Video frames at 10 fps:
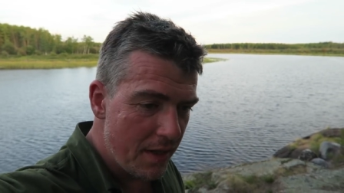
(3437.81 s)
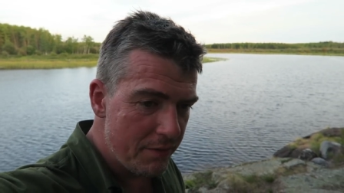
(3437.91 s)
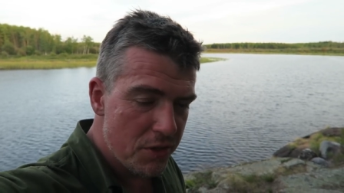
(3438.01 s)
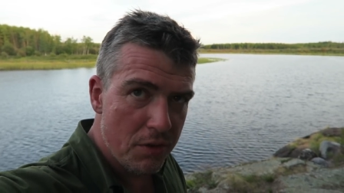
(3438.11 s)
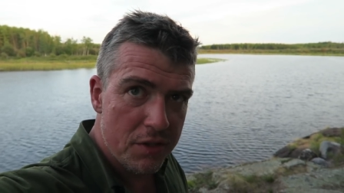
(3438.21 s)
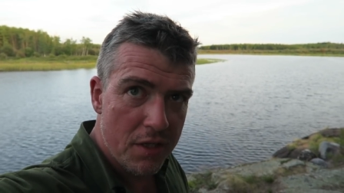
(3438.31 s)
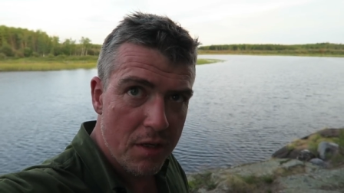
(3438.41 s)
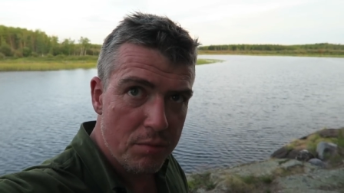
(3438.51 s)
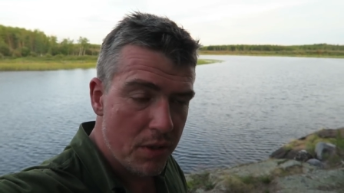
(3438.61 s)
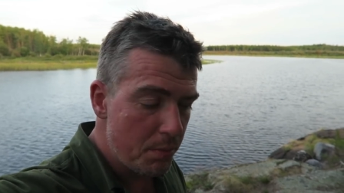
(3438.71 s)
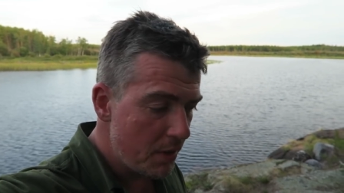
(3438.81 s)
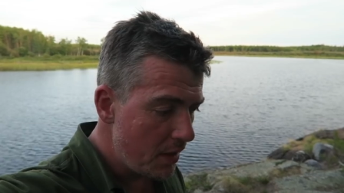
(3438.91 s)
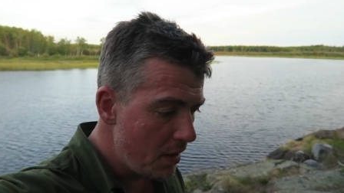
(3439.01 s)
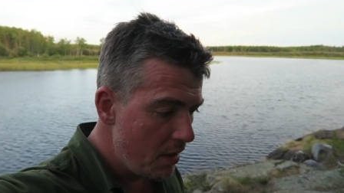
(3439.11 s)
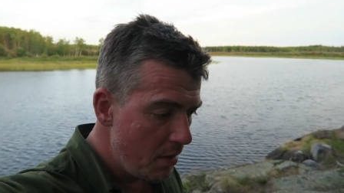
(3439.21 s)
I haven't totted it up
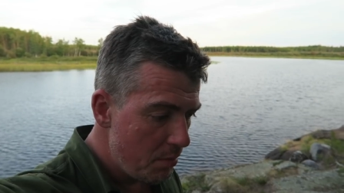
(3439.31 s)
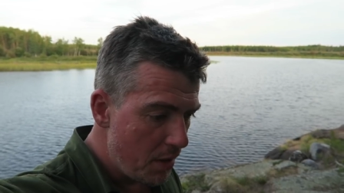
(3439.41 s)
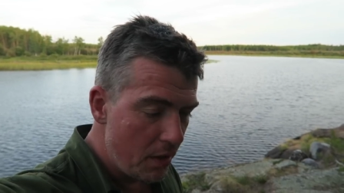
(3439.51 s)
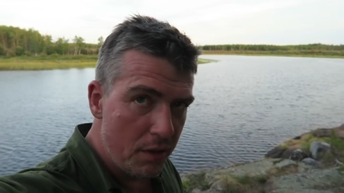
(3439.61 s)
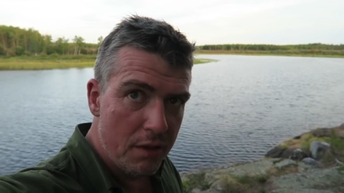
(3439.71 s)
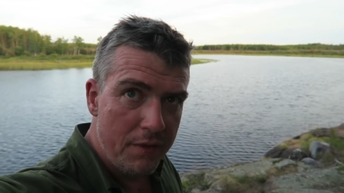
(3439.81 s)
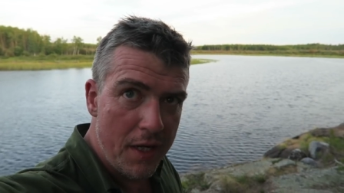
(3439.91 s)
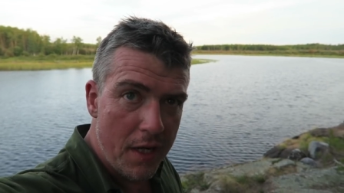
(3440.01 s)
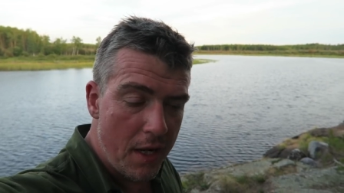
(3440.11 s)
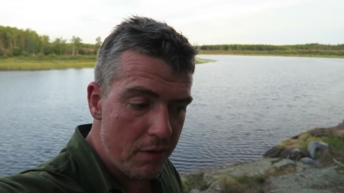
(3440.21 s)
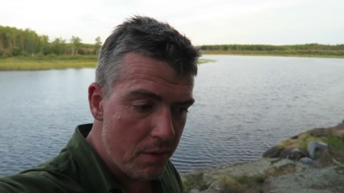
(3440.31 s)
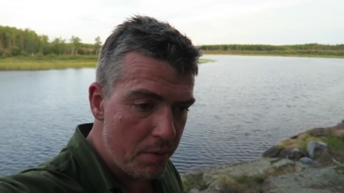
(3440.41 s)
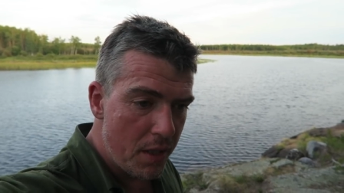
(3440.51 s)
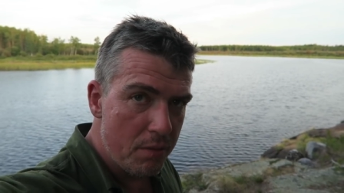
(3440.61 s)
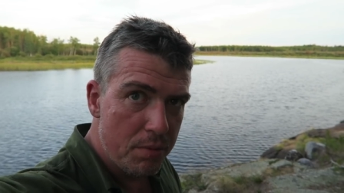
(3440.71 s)
properly, but a lot of in and out of the
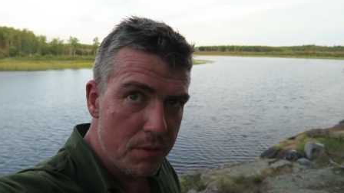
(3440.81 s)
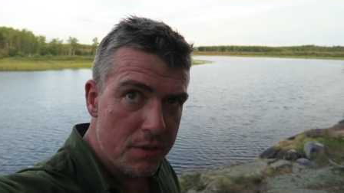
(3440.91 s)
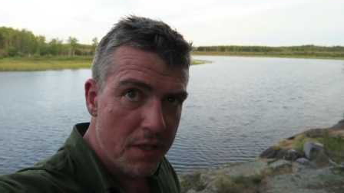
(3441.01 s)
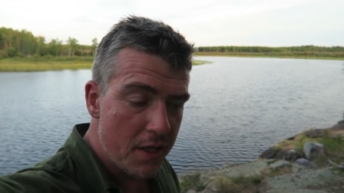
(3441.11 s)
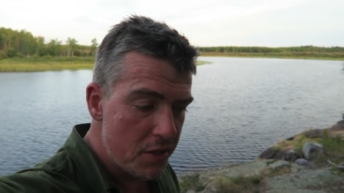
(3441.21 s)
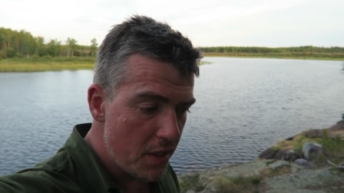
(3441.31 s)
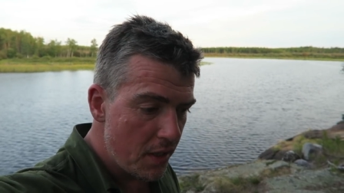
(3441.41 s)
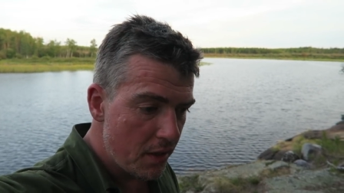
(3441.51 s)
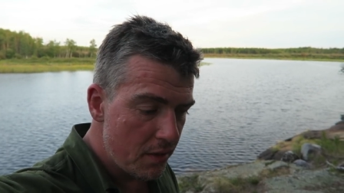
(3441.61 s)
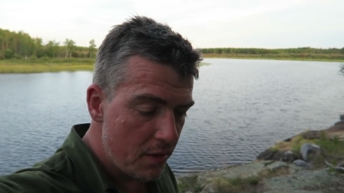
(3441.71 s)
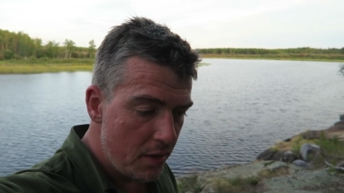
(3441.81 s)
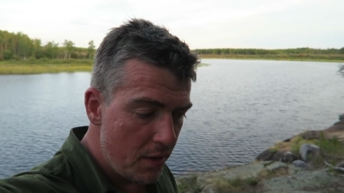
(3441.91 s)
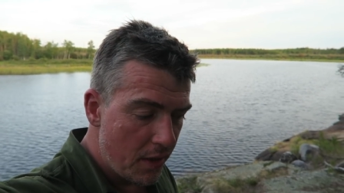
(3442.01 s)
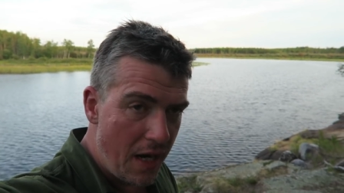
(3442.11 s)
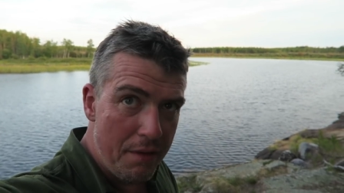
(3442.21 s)
boat, portaging
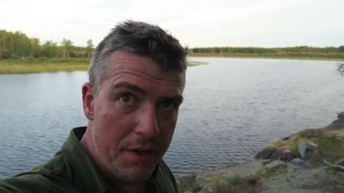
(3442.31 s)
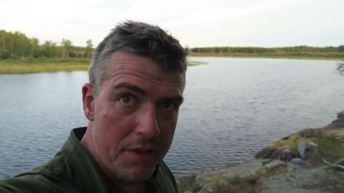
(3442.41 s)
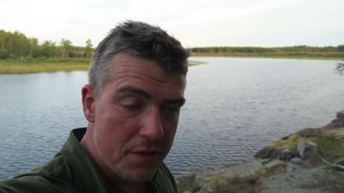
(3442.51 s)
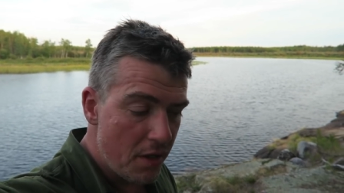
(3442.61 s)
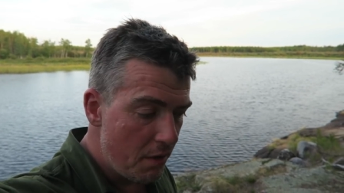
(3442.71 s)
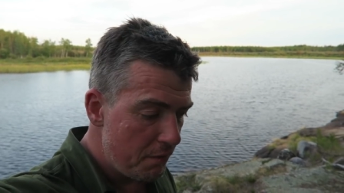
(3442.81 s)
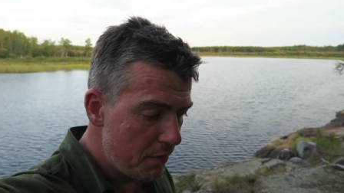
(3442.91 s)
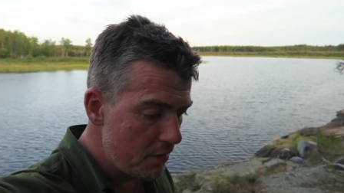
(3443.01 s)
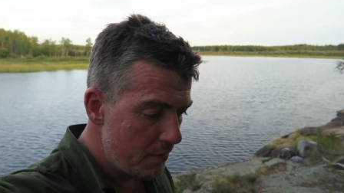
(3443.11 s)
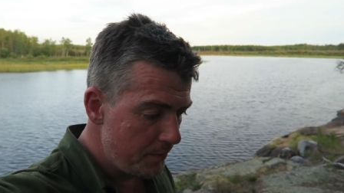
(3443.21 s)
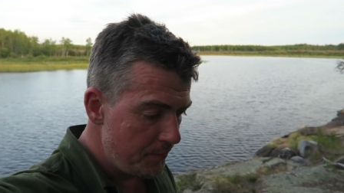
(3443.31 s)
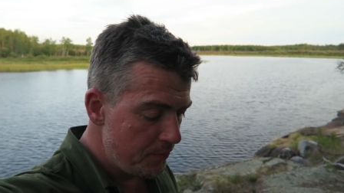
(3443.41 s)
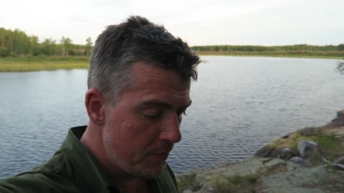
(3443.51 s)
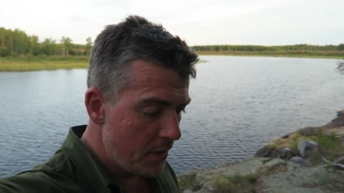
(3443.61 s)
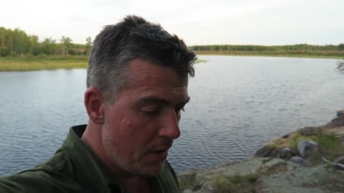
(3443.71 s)
and carrying stuff,
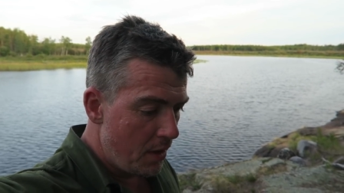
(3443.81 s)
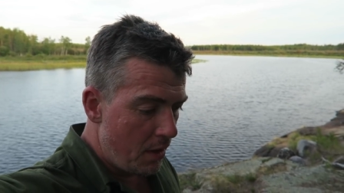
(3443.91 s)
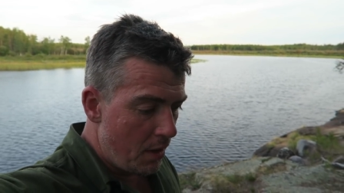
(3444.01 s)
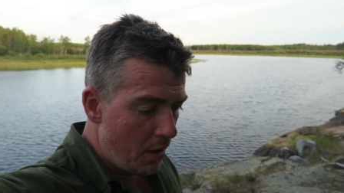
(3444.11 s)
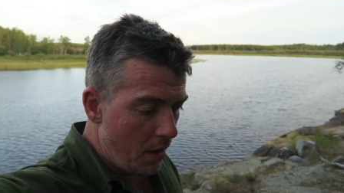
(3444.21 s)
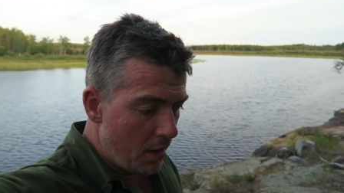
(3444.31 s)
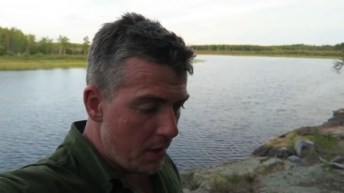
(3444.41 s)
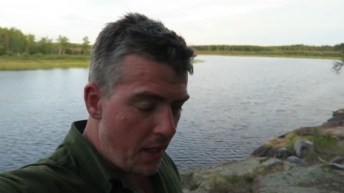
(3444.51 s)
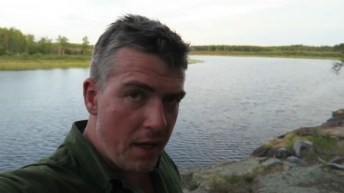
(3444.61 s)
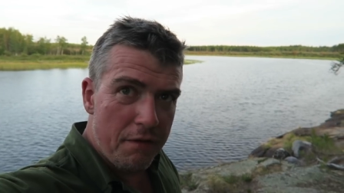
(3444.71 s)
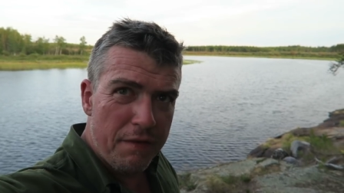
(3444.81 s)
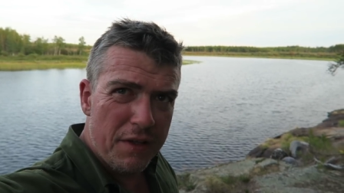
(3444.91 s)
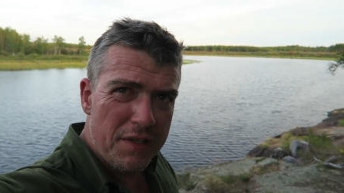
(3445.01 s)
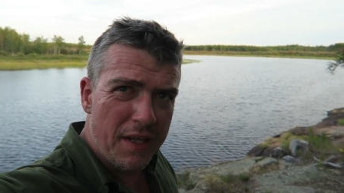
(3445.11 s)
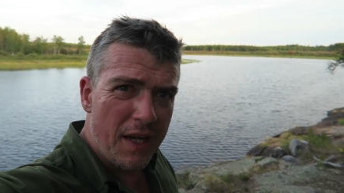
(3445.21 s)
and yeah,
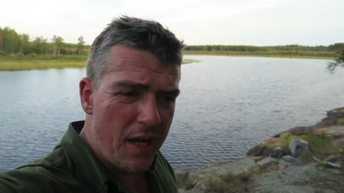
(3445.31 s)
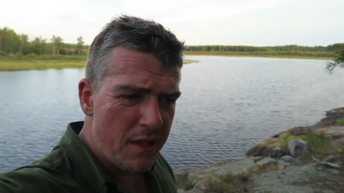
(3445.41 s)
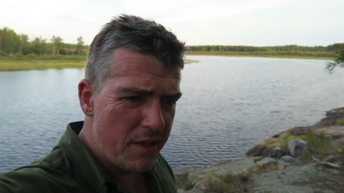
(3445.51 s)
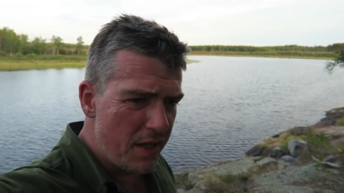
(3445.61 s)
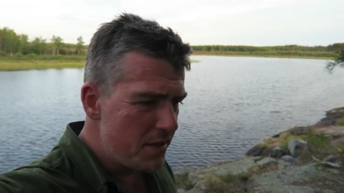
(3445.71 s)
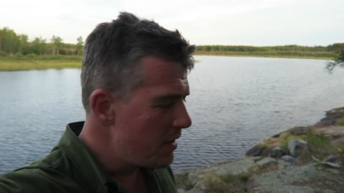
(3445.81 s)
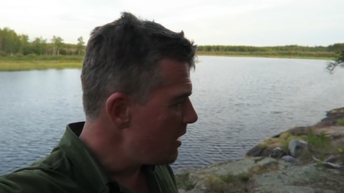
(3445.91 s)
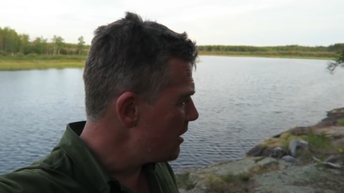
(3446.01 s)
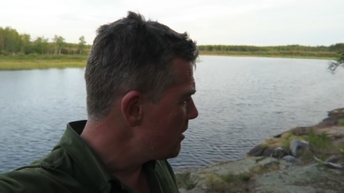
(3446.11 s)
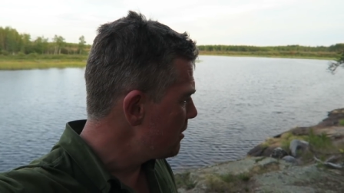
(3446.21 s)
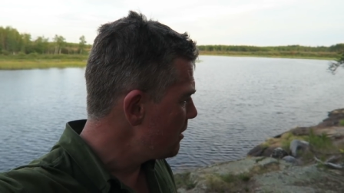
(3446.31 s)
feels like a hard day today.